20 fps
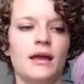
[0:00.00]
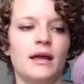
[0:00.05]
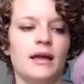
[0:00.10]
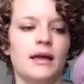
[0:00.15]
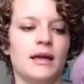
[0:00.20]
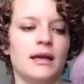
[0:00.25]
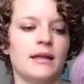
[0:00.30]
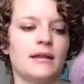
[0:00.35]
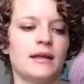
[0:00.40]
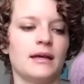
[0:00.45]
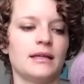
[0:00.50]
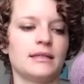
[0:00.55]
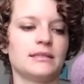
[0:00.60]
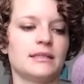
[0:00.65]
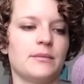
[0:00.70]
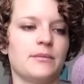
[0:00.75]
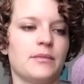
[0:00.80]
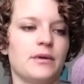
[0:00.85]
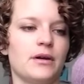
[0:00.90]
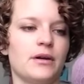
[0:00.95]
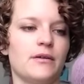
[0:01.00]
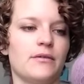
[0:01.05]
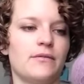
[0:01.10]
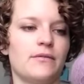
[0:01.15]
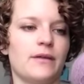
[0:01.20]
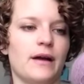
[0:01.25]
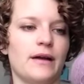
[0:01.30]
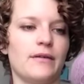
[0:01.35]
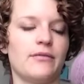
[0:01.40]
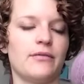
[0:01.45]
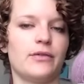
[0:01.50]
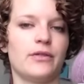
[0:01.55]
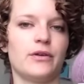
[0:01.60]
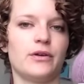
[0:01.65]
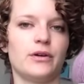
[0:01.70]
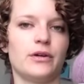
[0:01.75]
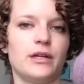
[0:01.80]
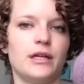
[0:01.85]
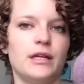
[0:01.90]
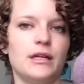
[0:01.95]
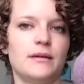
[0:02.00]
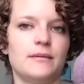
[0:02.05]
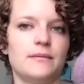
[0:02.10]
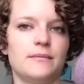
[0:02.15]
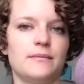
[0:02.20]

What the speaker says: and that is number 530.